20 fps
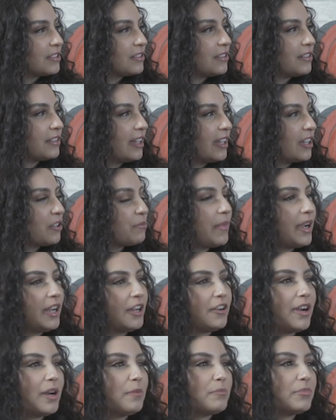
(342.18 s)
or like my
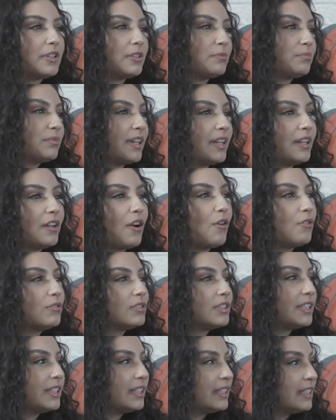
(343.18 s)
grandpa playing
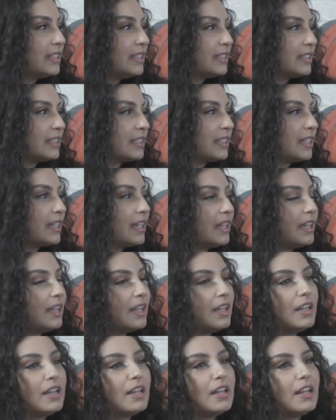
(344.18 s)
oldies, mm-hmm.
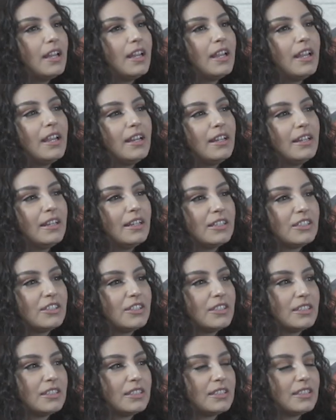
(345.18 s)
and it's
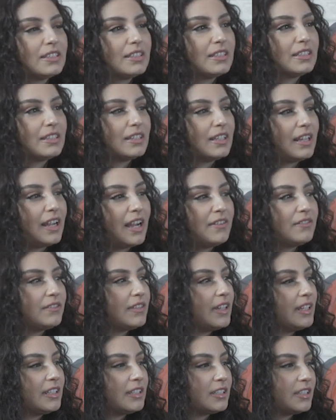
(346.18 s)
just I
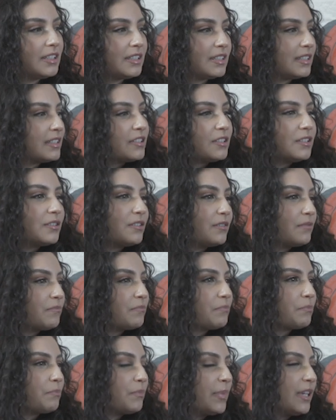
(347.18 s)
it's just
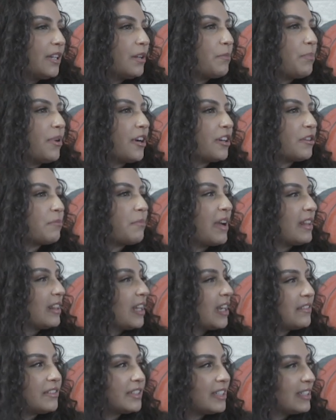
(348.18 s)
been a part of my
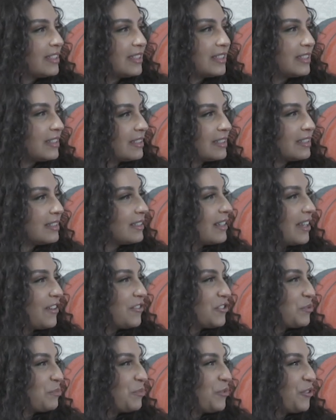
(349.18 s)
life since I
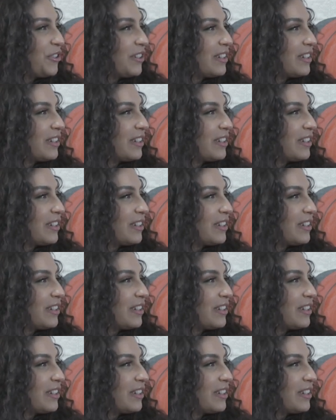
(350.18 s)
was born.